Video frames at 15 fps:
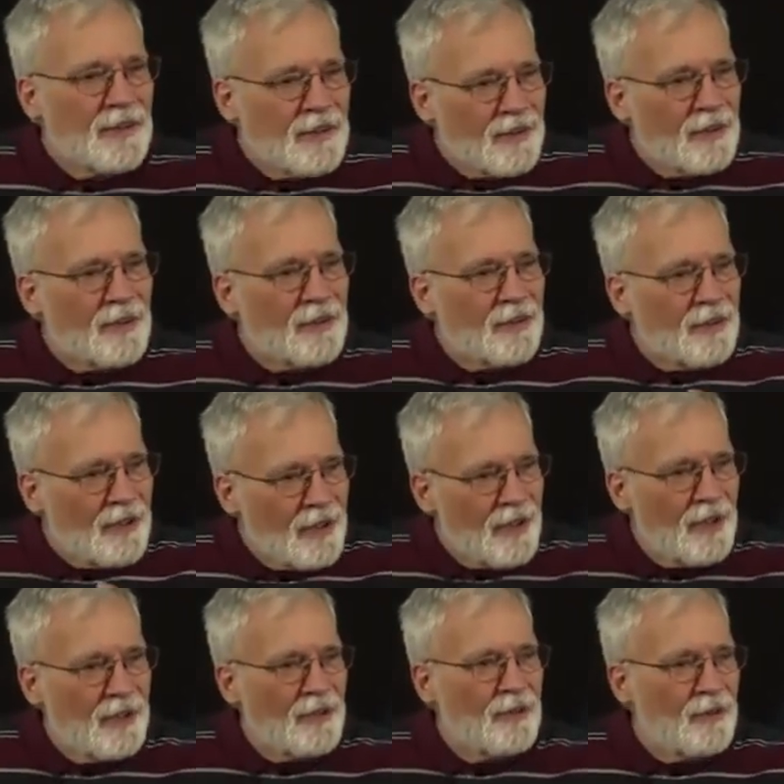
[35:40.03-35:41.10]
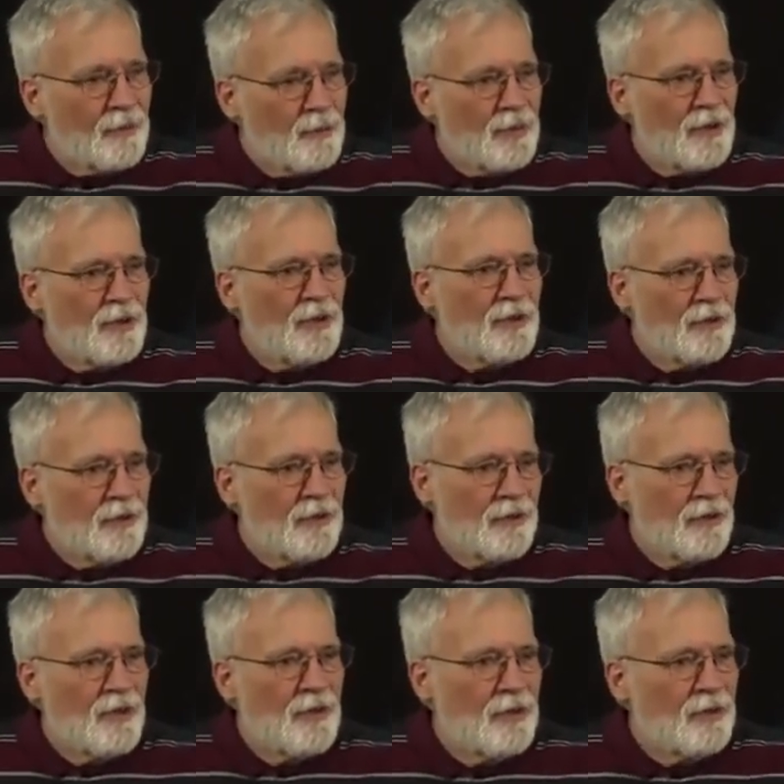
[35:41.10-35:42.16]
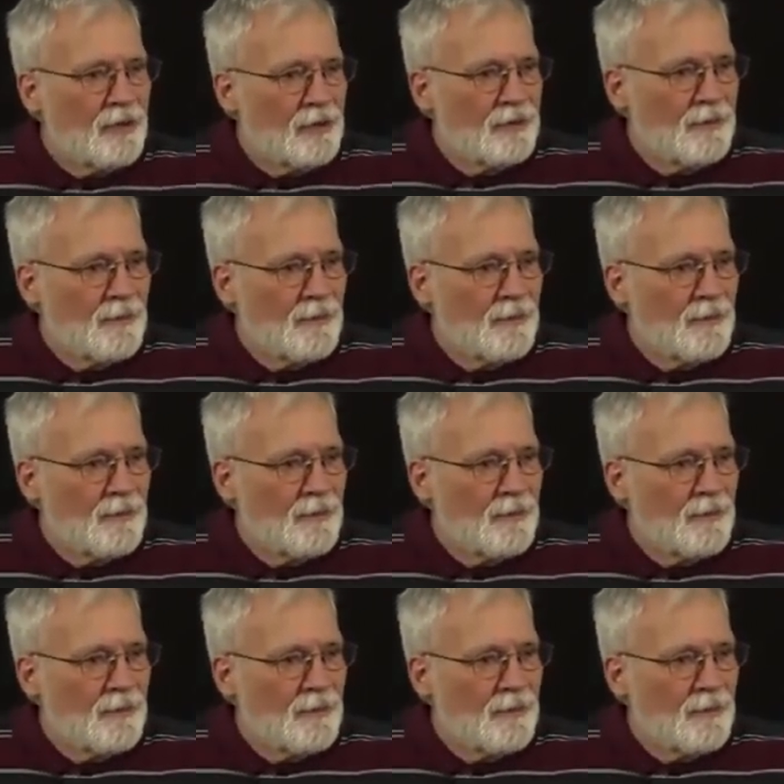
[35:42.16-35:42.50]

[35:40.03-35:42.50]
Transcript: This had to be designed.